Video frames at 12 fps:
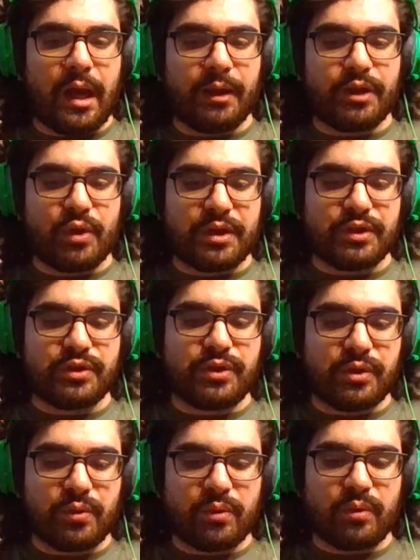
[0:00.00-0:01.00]
you can
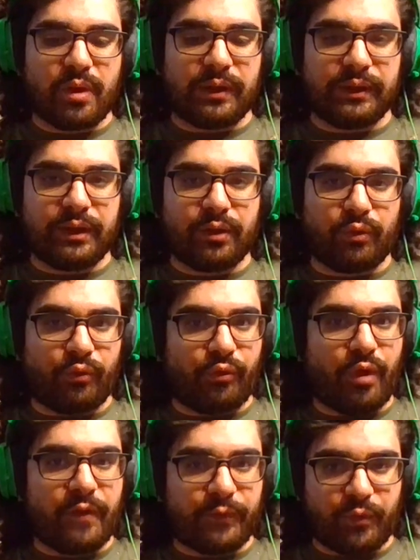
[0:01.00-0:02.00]
do a little
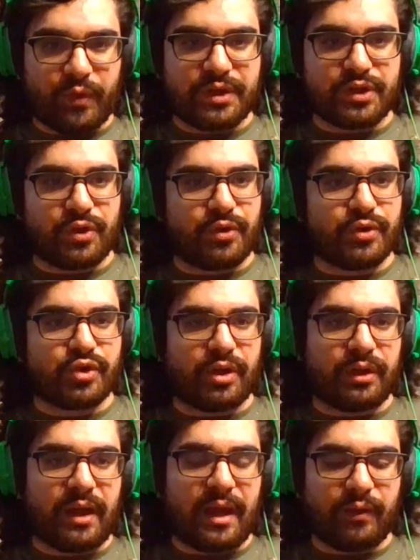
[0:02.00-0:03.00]
rough research
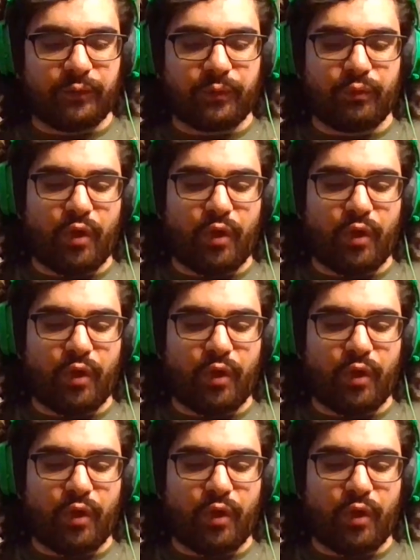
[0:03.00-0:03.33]
and kind of